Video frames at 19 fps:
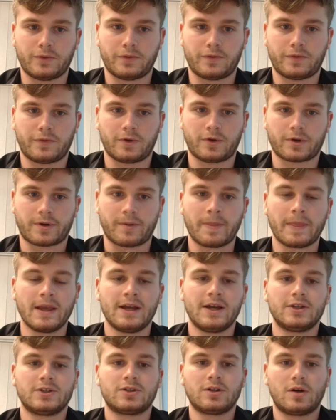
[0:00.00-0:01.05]
4.
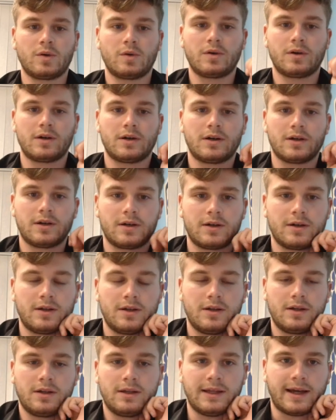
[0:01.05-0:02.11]
So
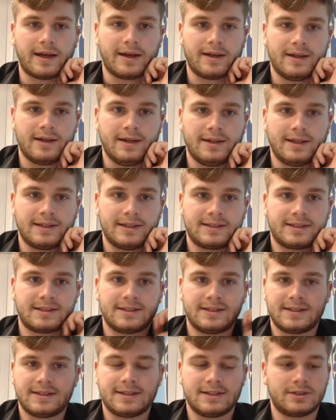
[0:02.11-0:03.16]
yeah,
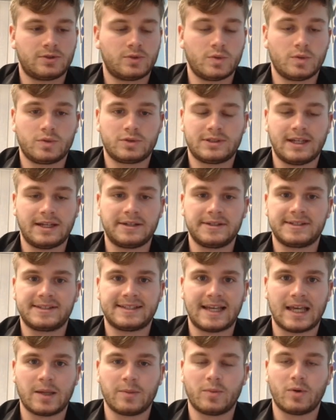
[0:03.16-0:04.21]
this has to stay the
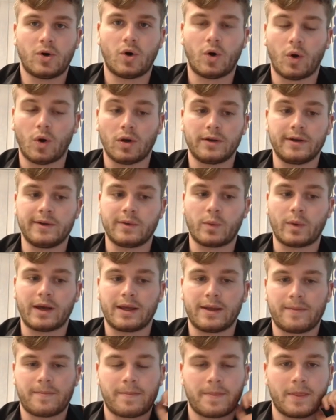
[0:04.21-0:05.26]
same all the
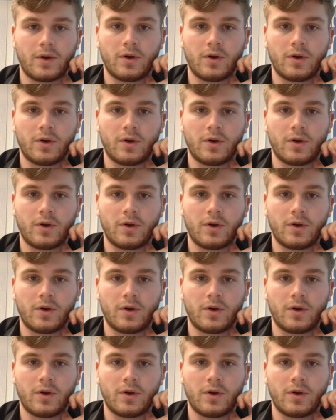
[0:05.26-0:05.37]
way.